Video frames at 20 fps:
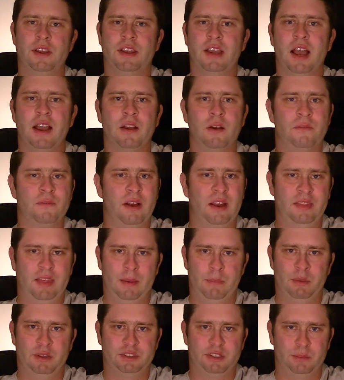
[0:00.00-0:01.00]
you got to go find
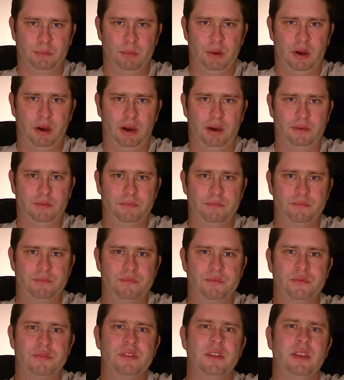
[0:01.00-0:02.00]
that missing part.
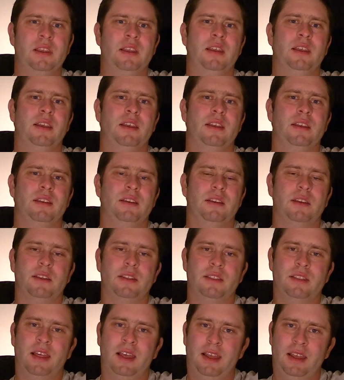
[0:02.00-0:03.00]

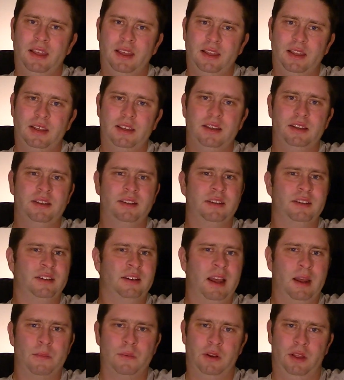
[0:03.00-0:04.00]

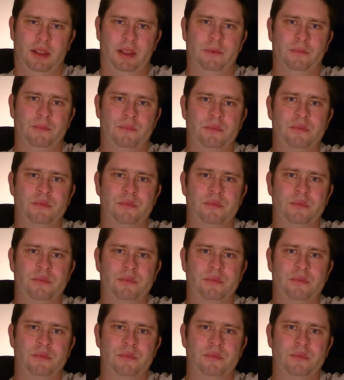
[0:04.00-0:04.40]
Then, not really.